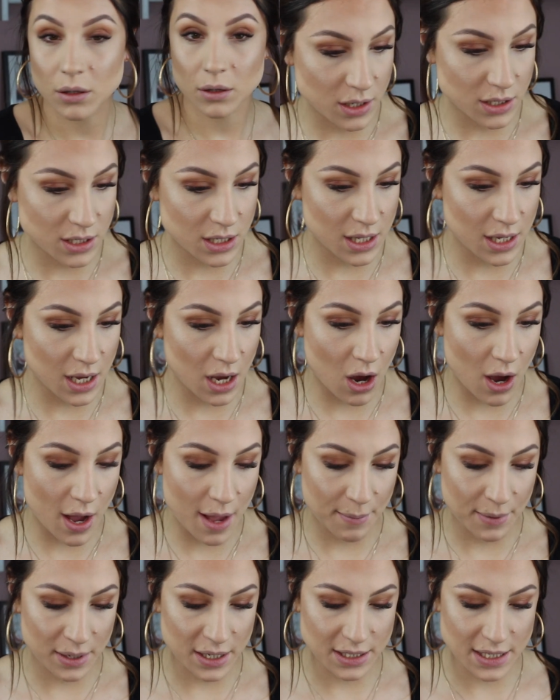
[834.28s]
Under the eye,
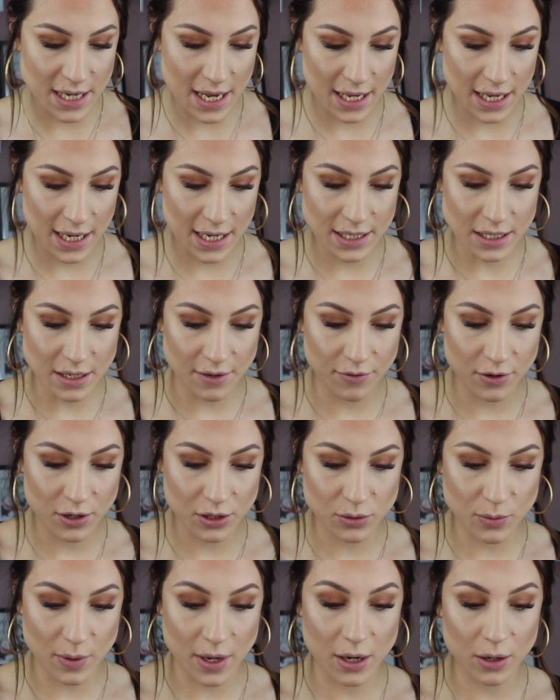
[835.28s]
I'm going to take He Double
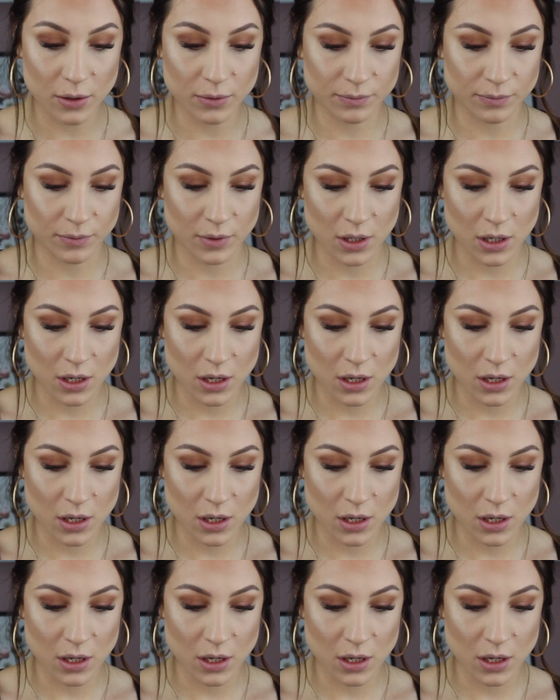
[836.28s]
as well.